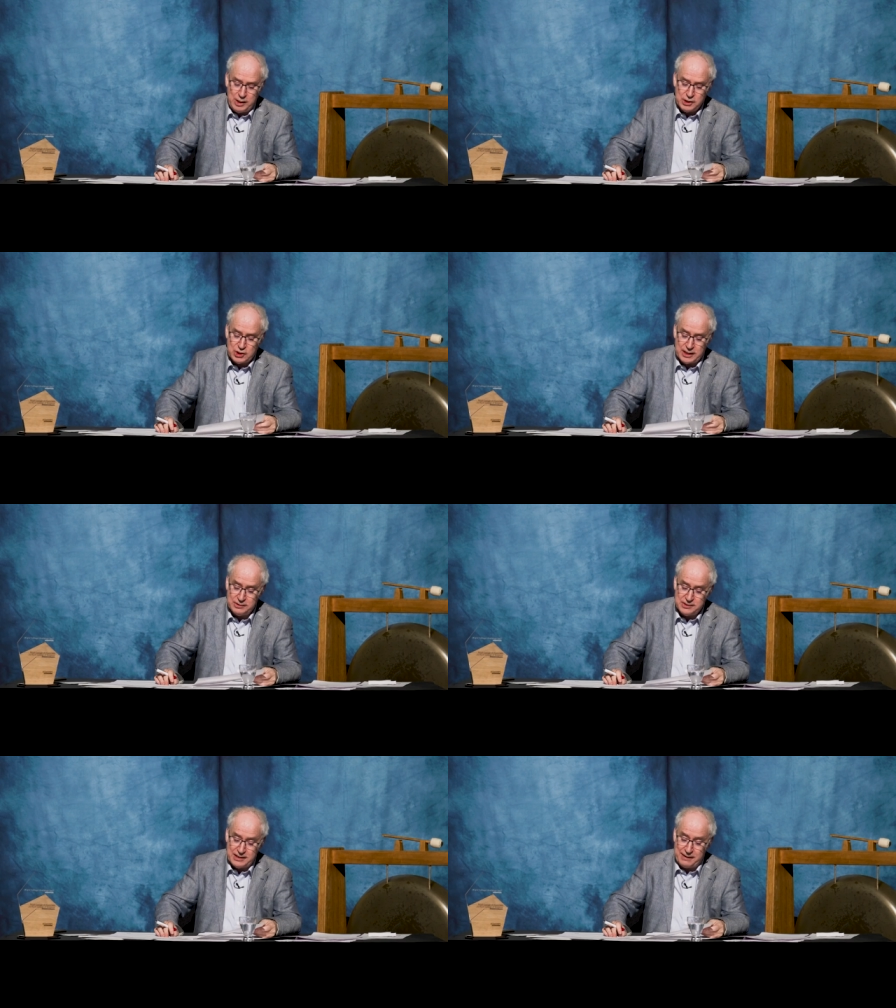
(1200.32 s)
which
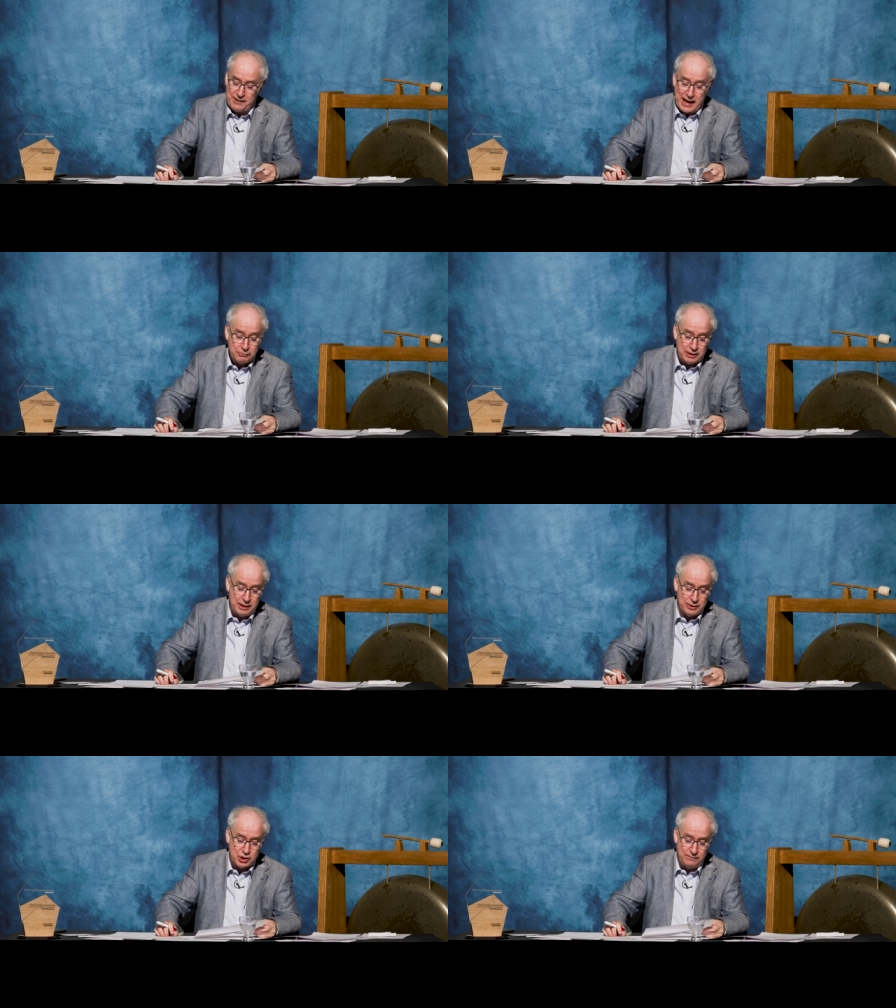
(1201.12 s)
Secretary of State for
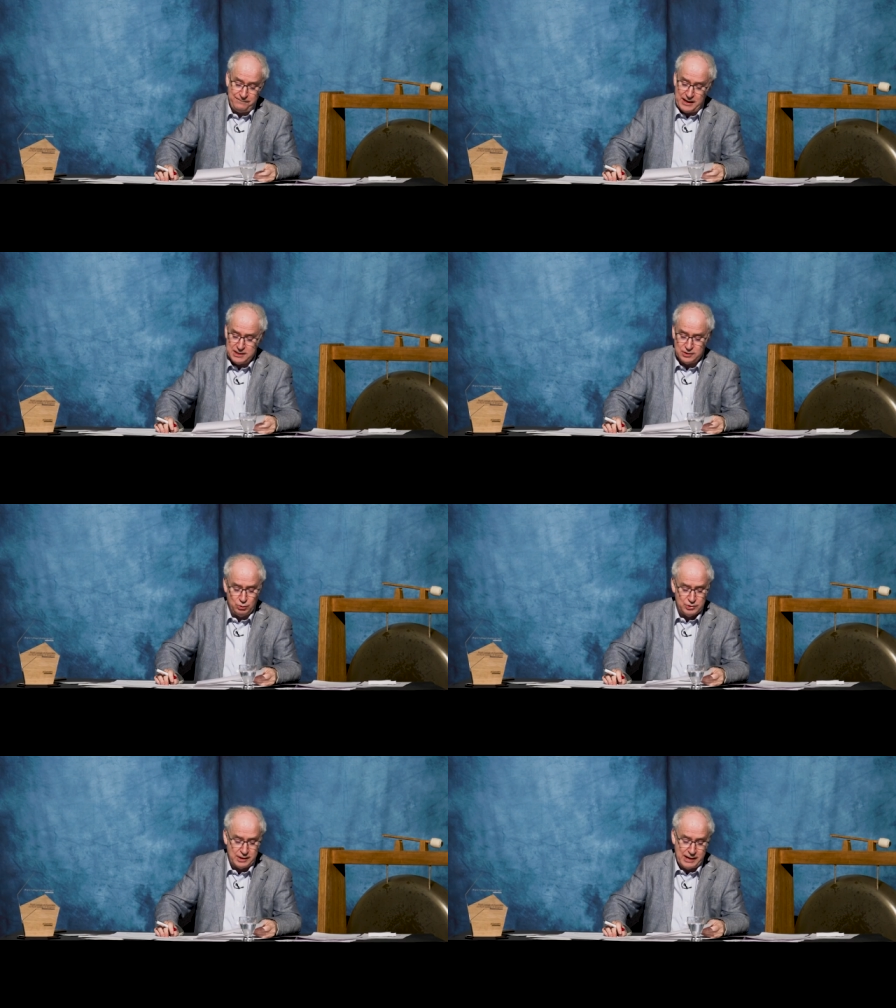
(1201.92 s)
Agriculture fed his
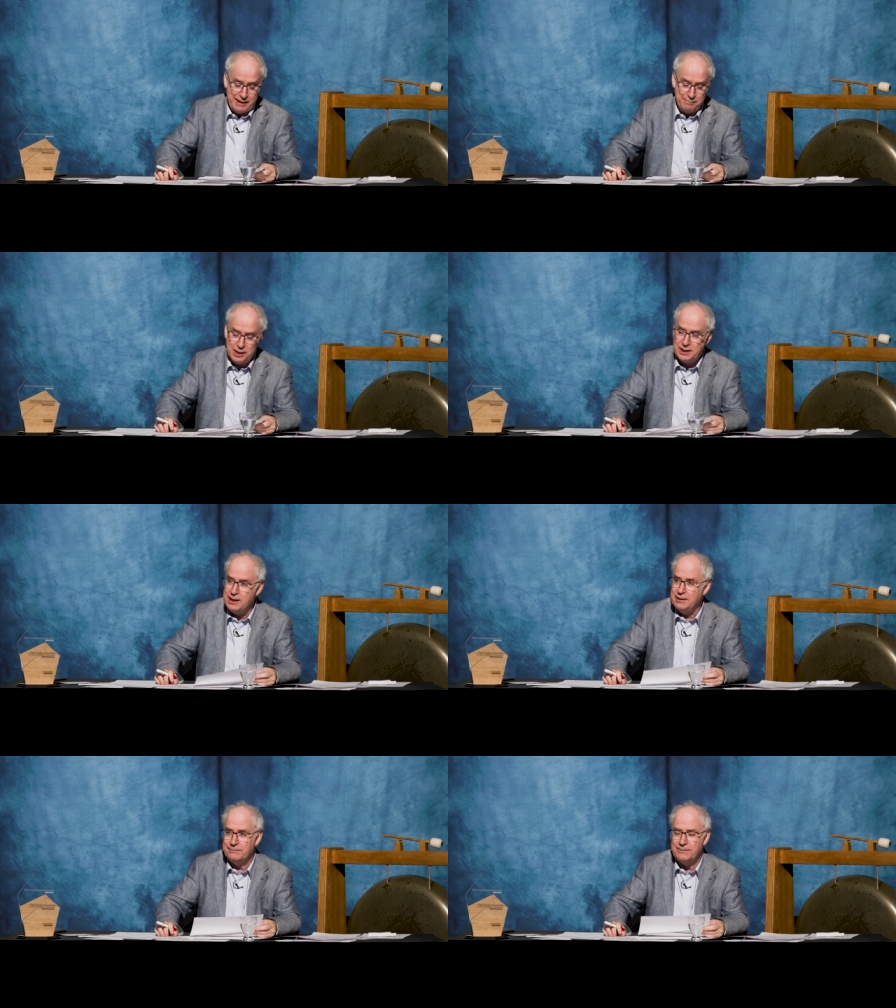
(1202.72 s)
daughter a
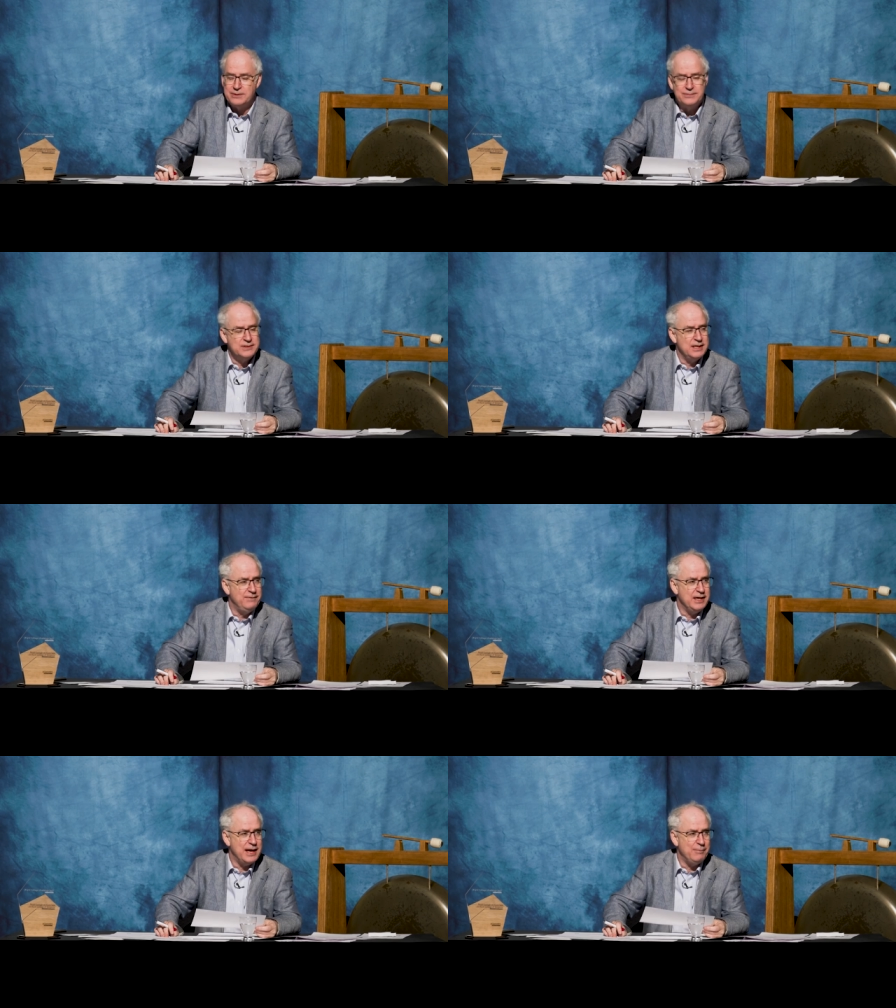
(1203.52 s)
hamburger in front of TV